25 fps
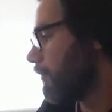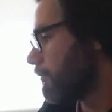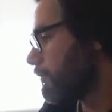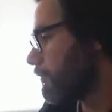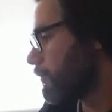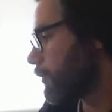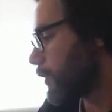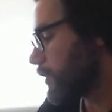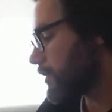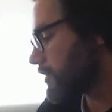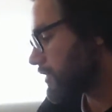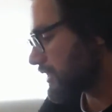
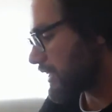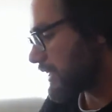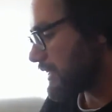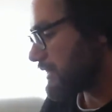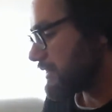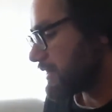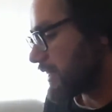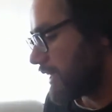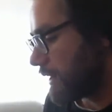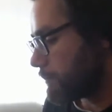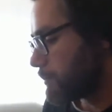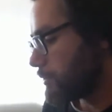first
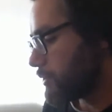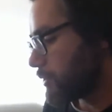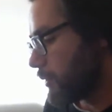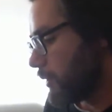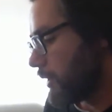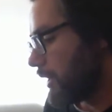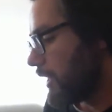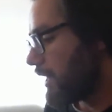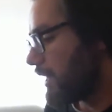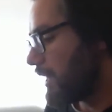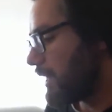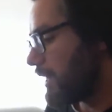
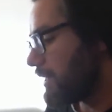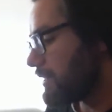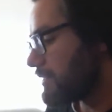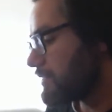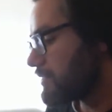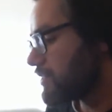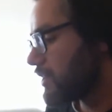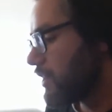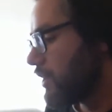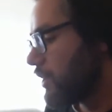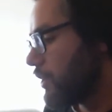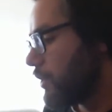
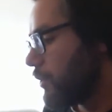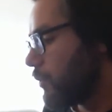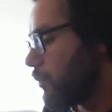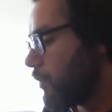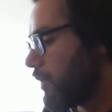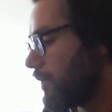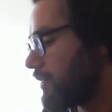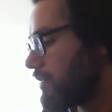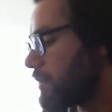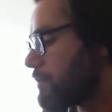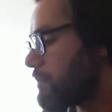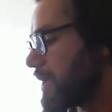conceptualize
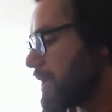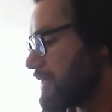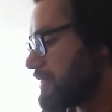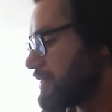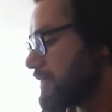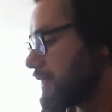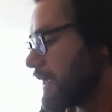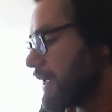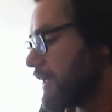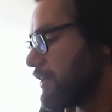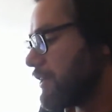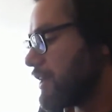what the
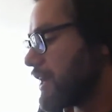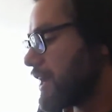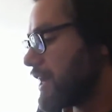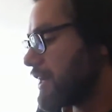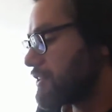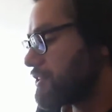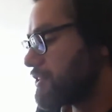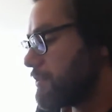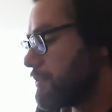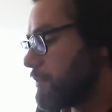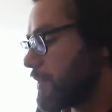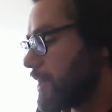basic
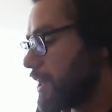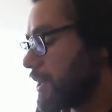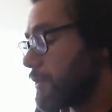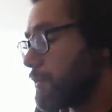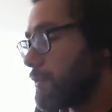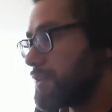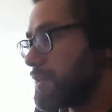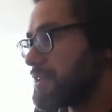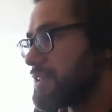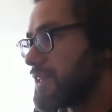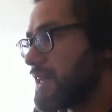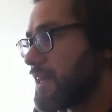interaction model
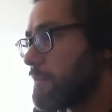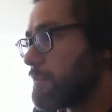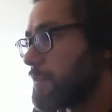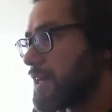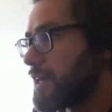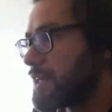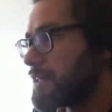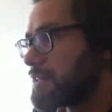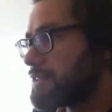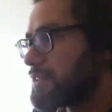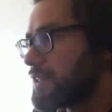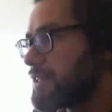with
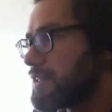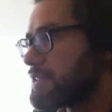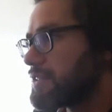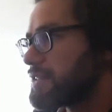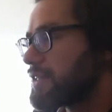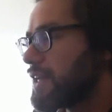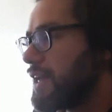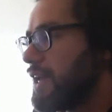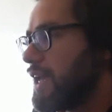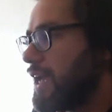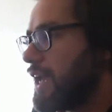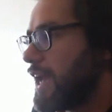Sandbox is.